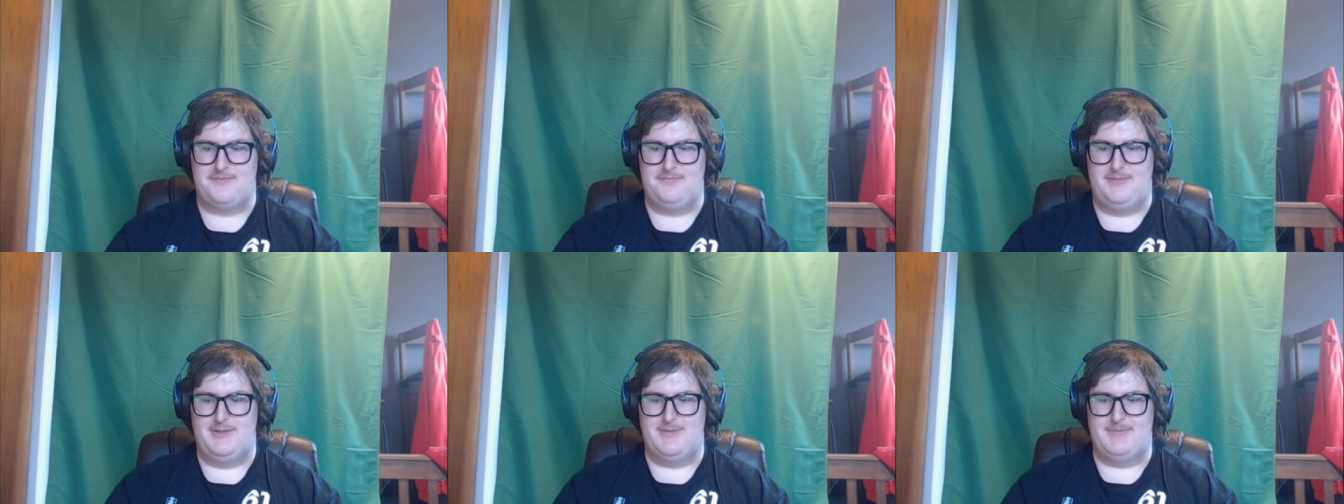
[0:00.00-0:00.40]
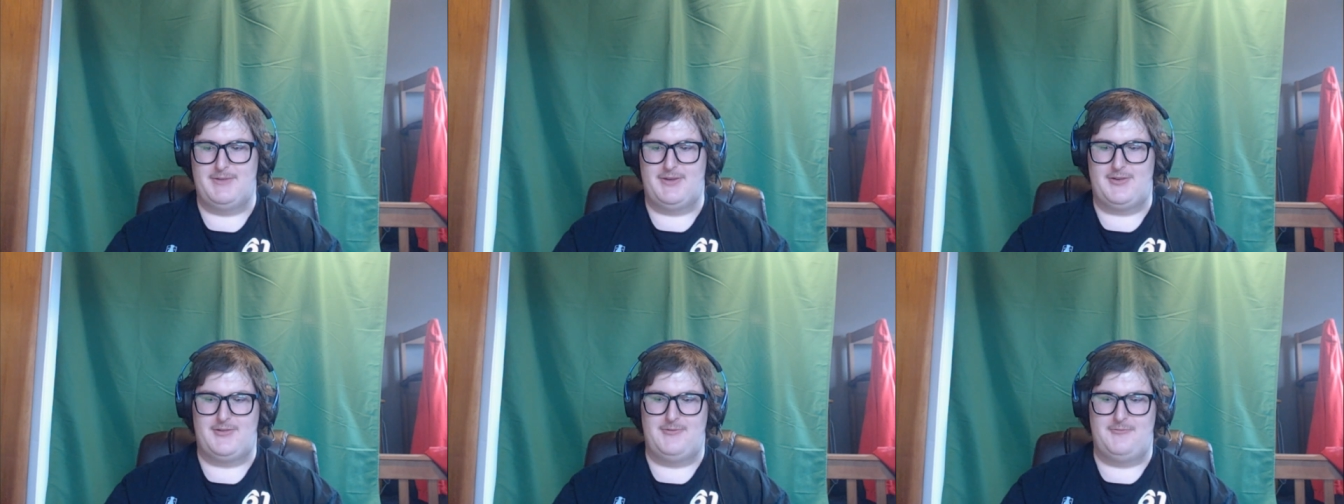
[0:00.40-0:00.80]
Peanut
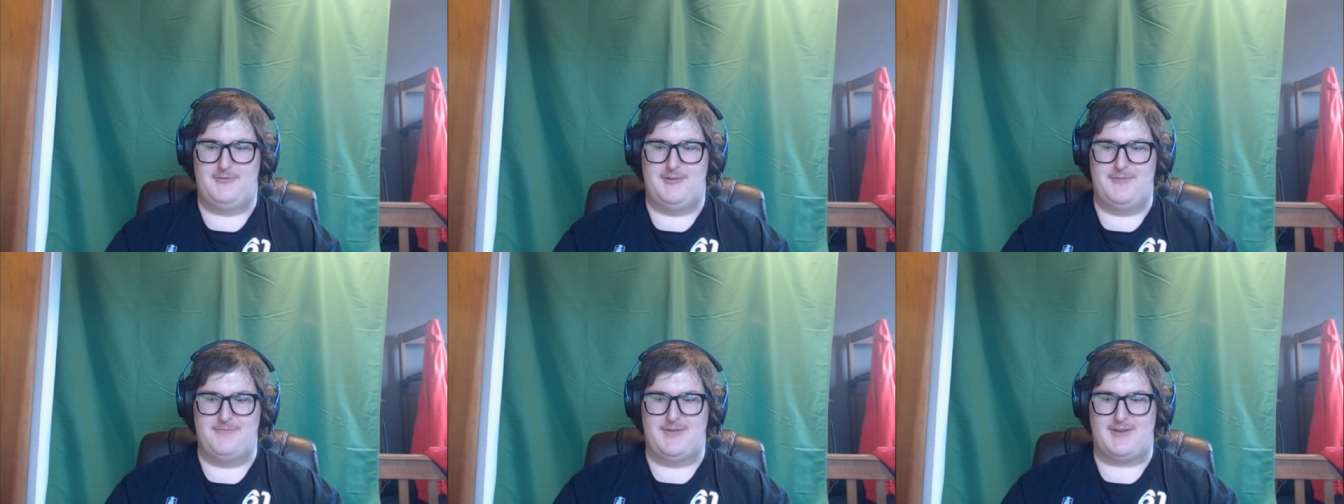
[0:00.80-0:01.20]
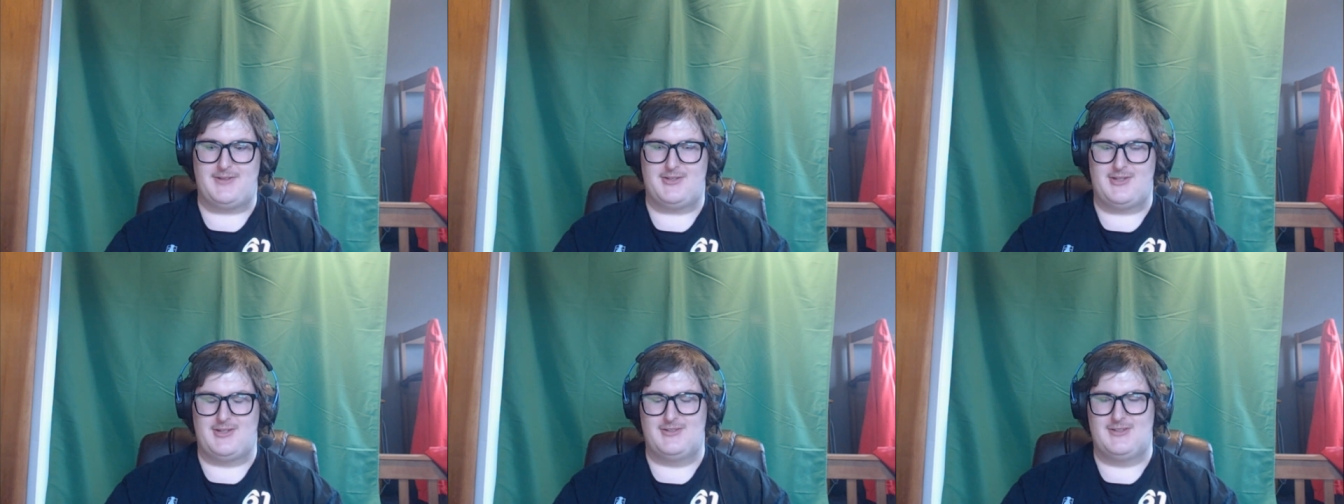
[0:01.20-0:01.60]
butter one might
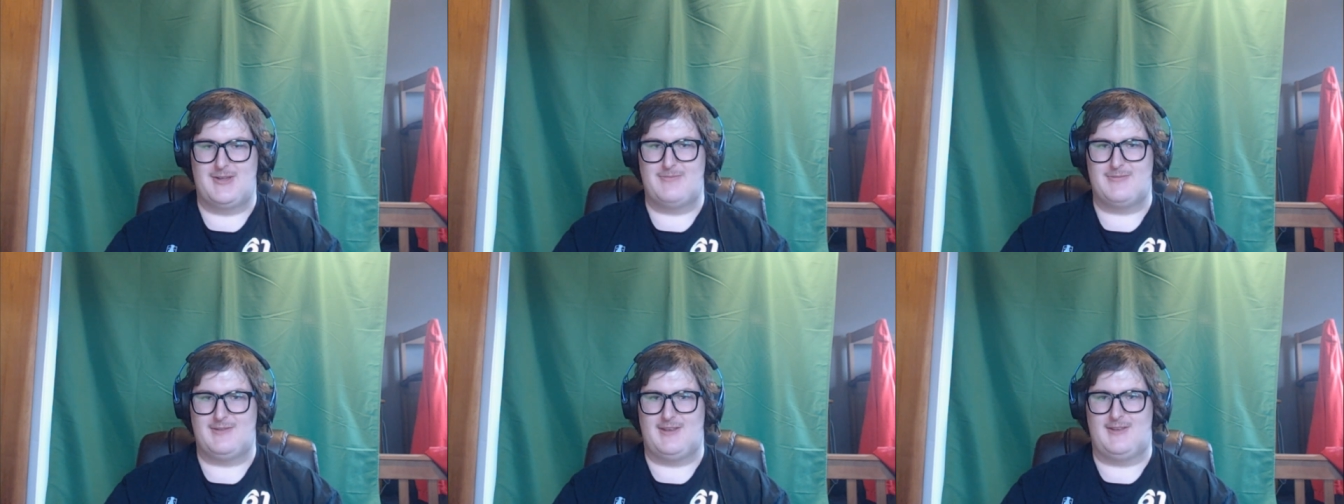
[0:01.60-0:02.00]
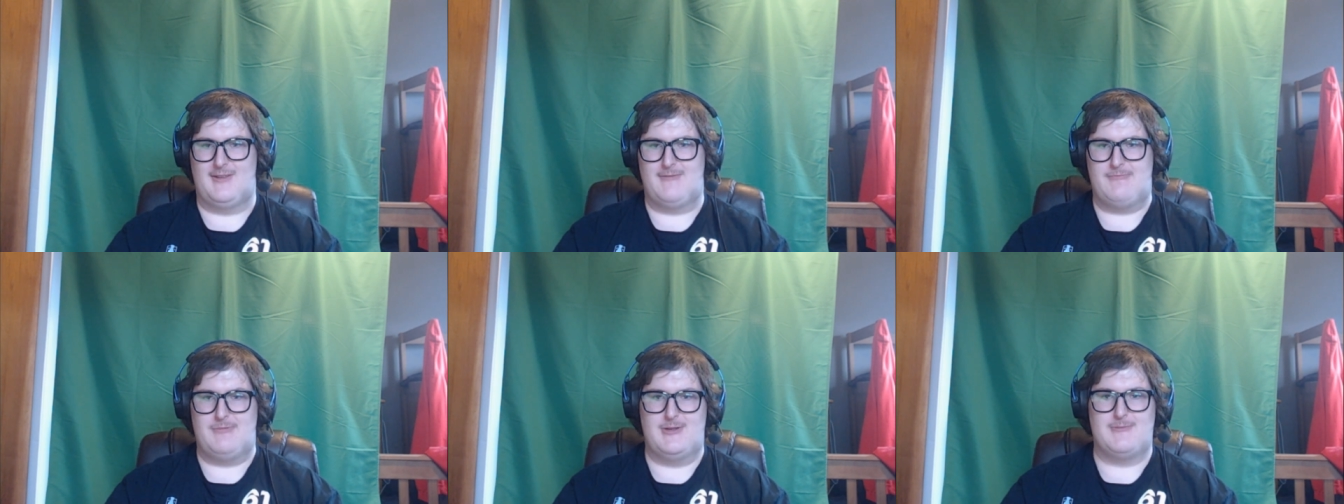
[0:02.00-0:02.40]
change that because I
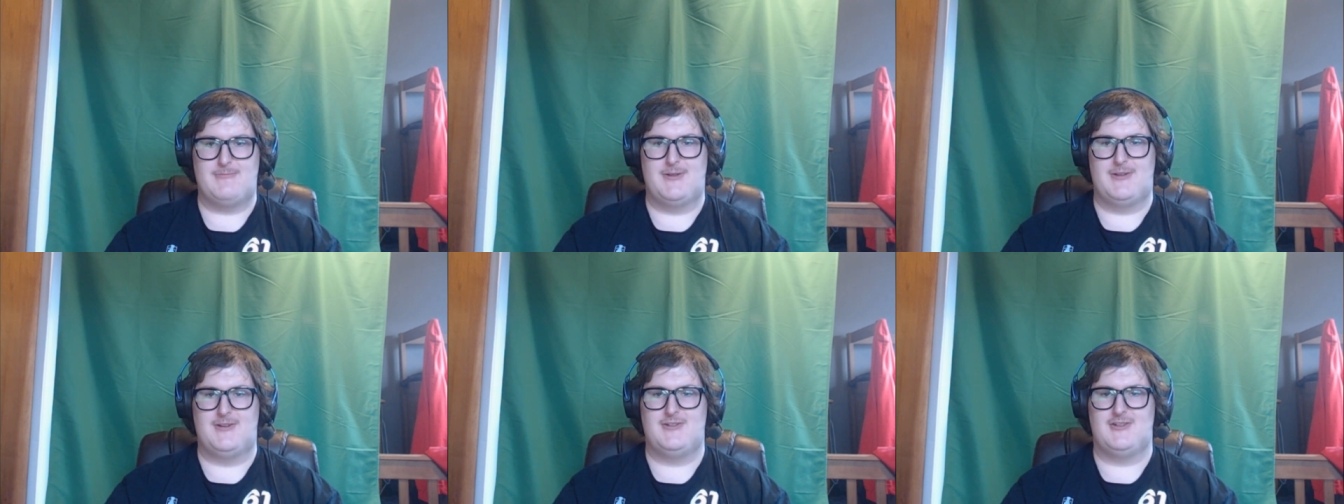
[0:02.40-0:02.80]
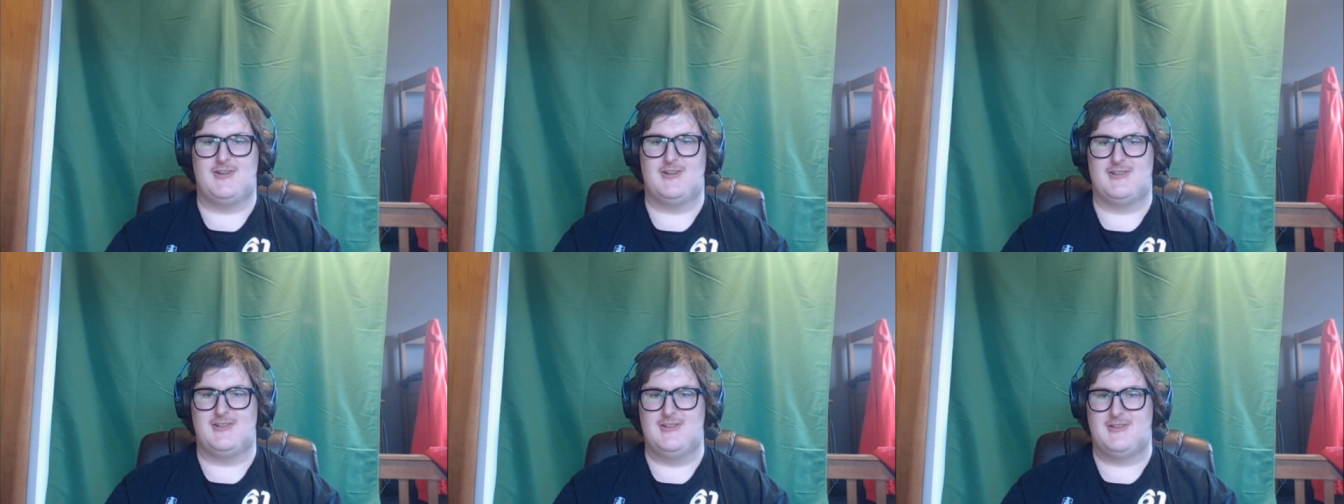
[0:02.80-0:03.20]
like peanut butter
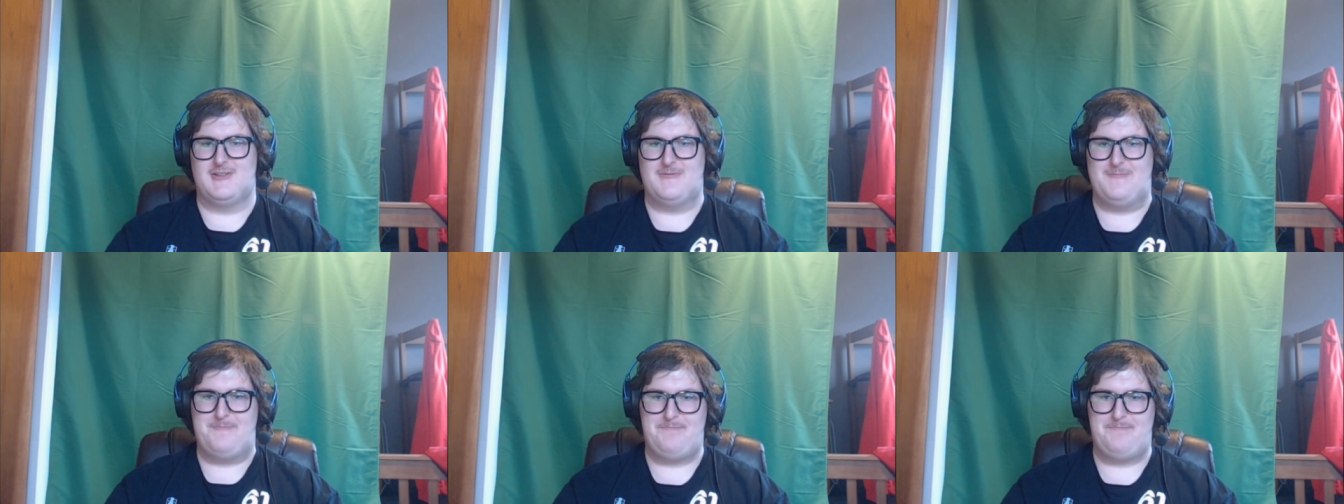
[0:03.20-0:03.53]
chocolates.